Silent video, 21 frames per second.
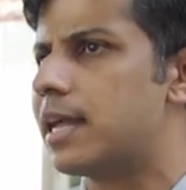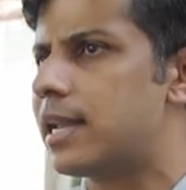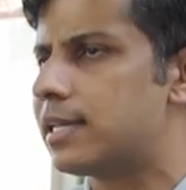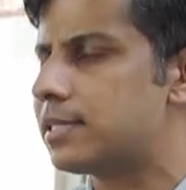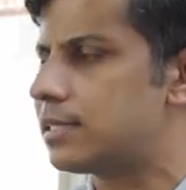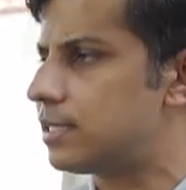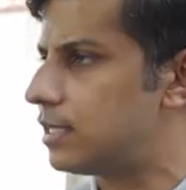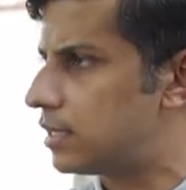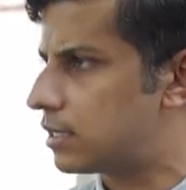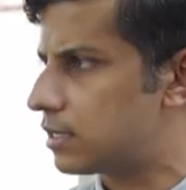there
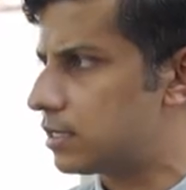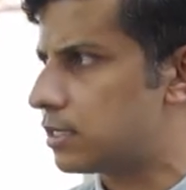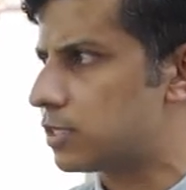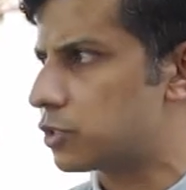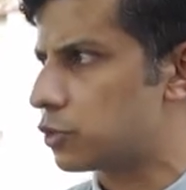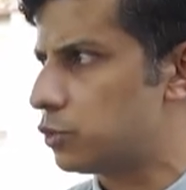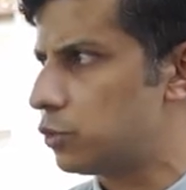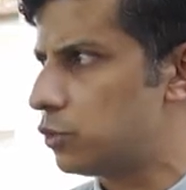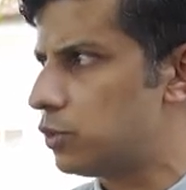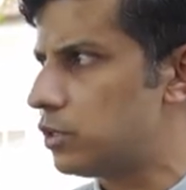are certain
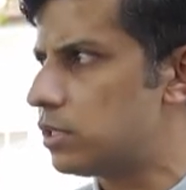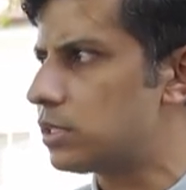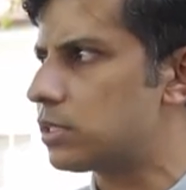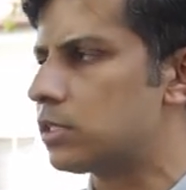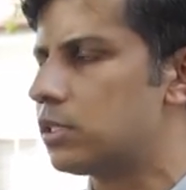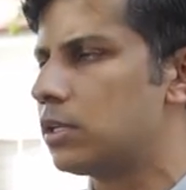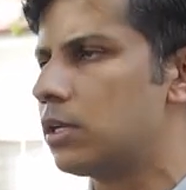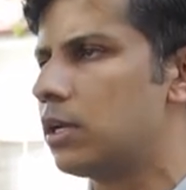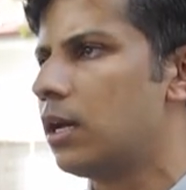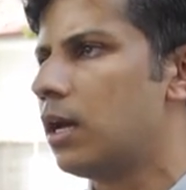
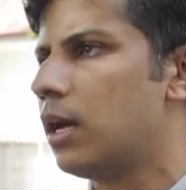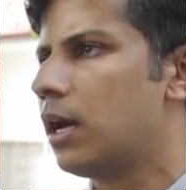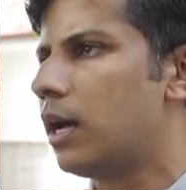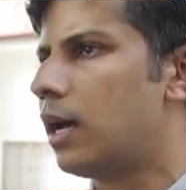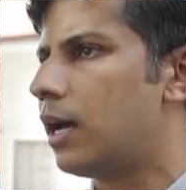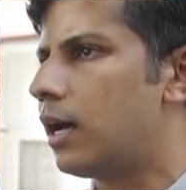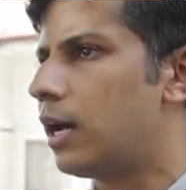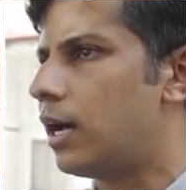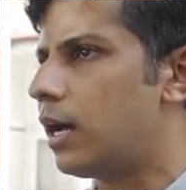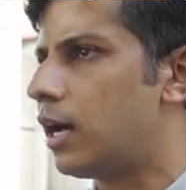schools
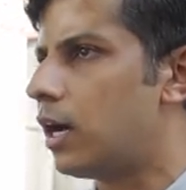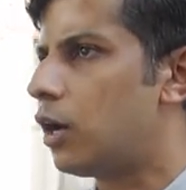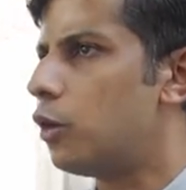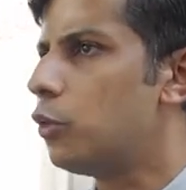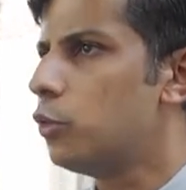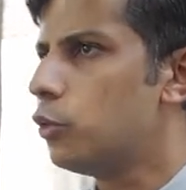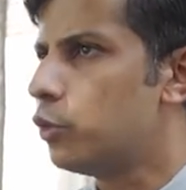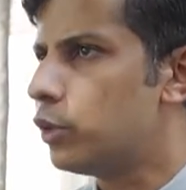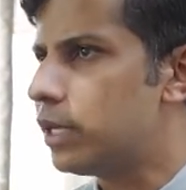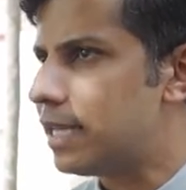uh,
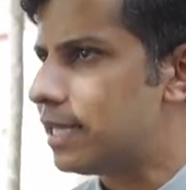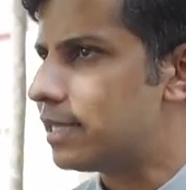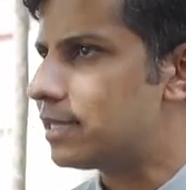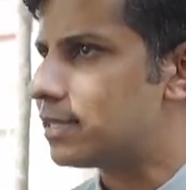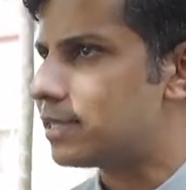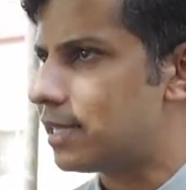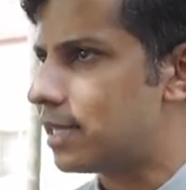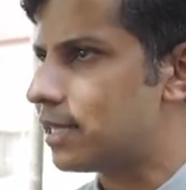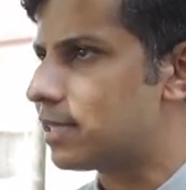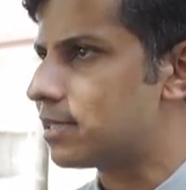who
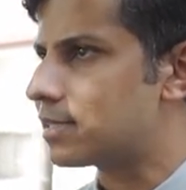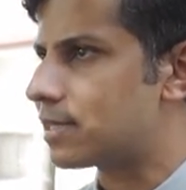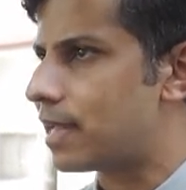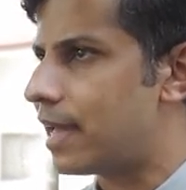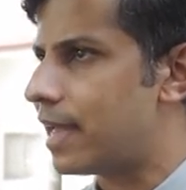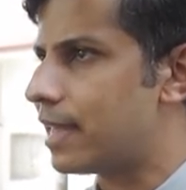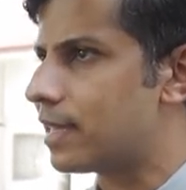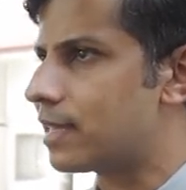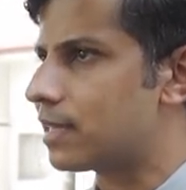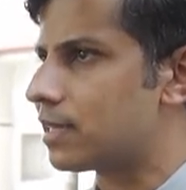needs things
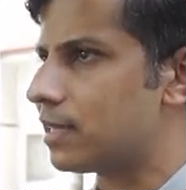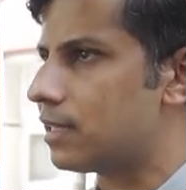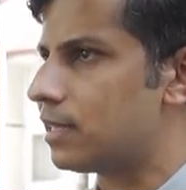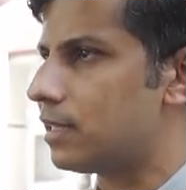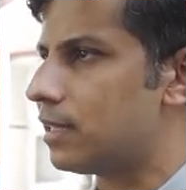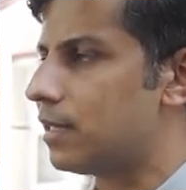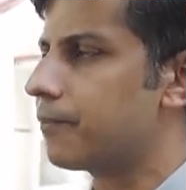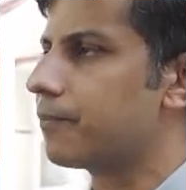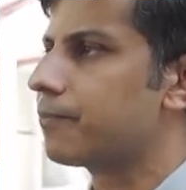like uh,